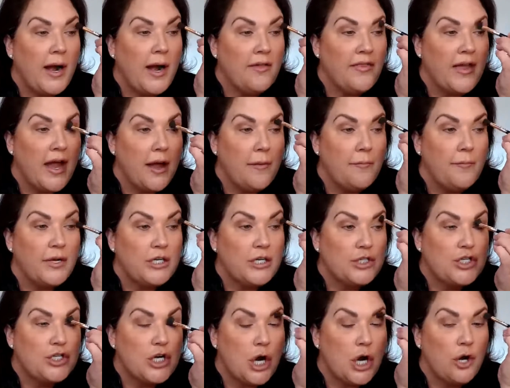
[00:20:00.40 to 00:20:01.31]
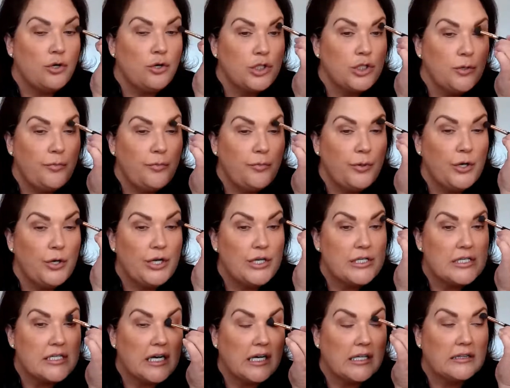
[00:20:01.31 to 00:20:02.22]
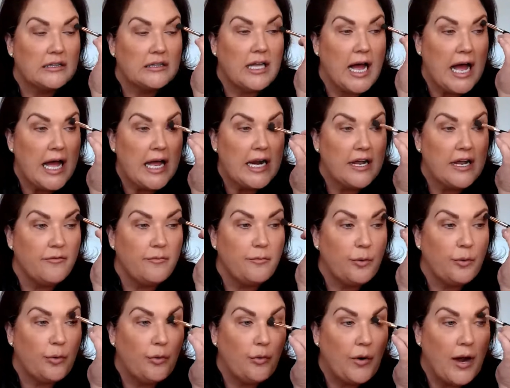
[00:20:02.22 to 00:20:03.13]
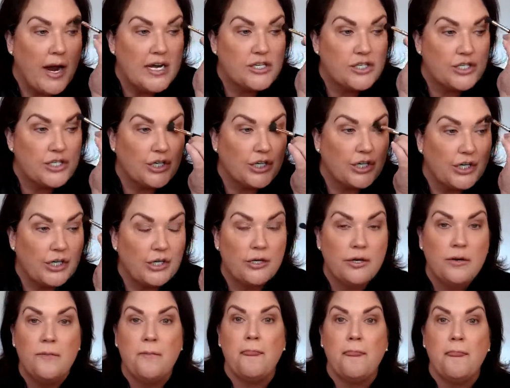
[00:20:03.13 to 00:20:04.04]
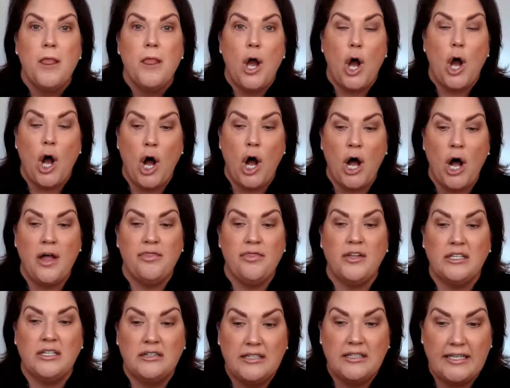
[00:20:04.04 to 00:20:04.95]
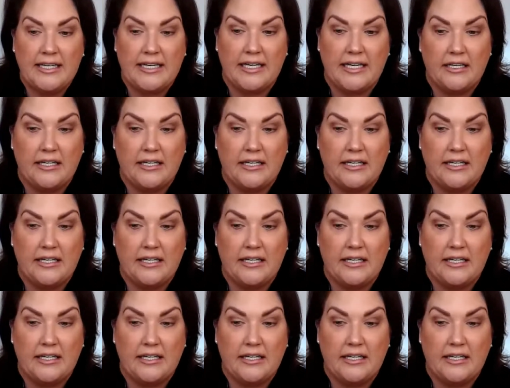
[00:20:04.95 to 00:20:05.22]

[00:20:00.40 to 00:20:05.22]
that, but don't put a lot of pressure on the lid.